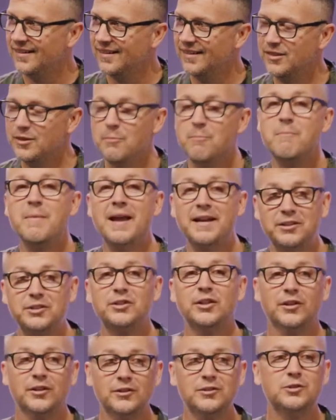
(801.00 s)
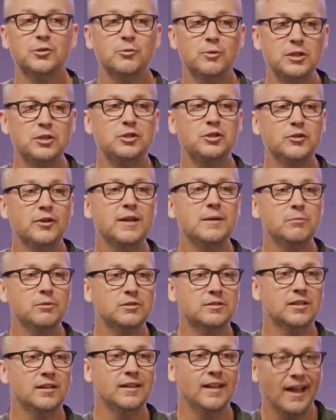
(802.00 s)
The measure to which you're able
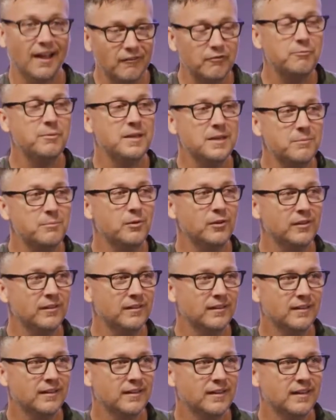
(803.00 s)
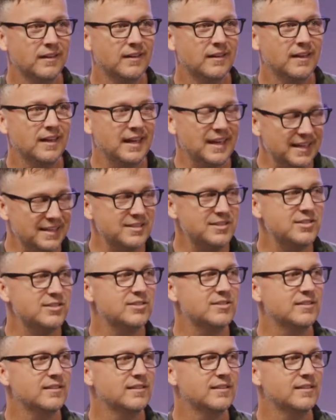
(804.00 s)
to love people
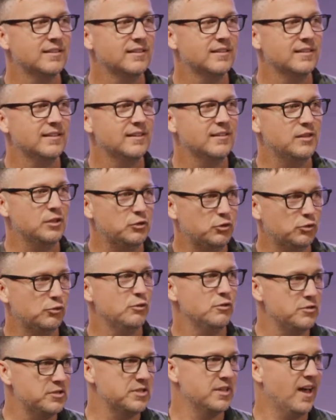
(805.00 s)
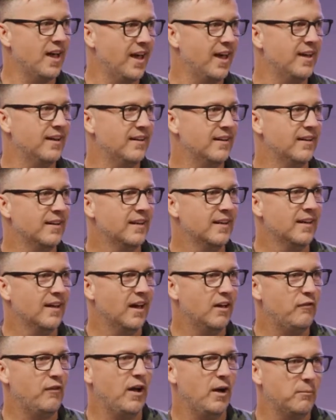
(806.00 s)
is the true sign
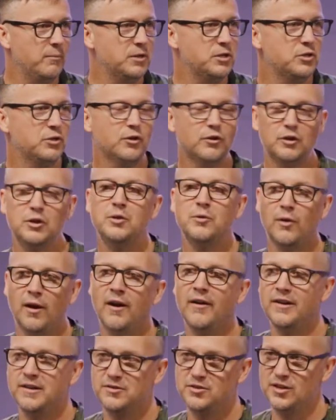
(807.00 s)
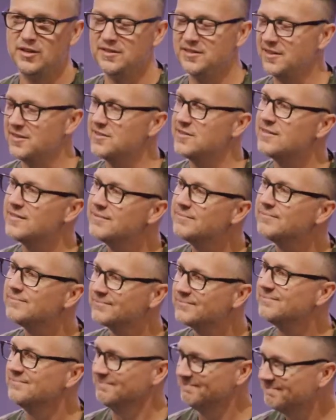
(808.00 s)
of how mature you are in Jesus.
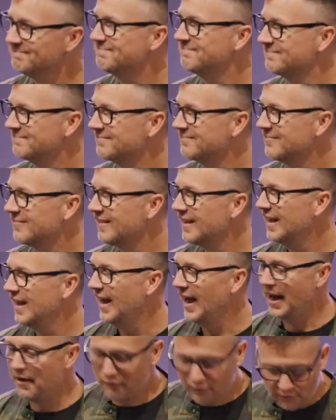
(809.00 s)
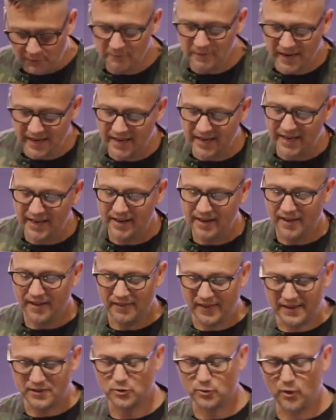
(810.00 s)
And for me,
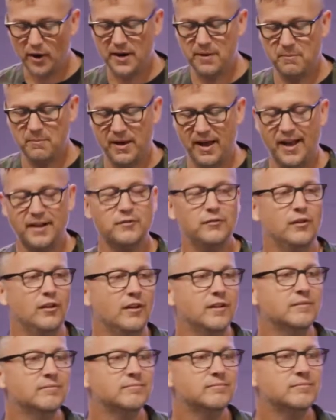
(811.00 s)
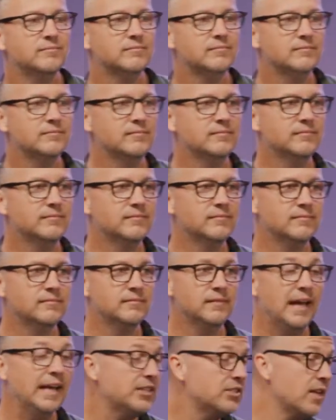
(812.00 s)
that's quite impactful.
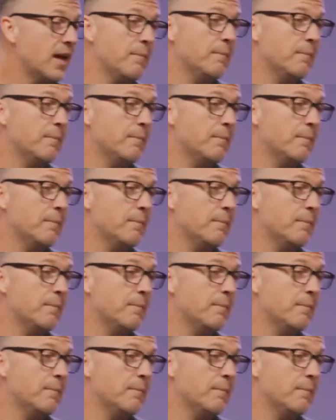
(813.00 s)
It's not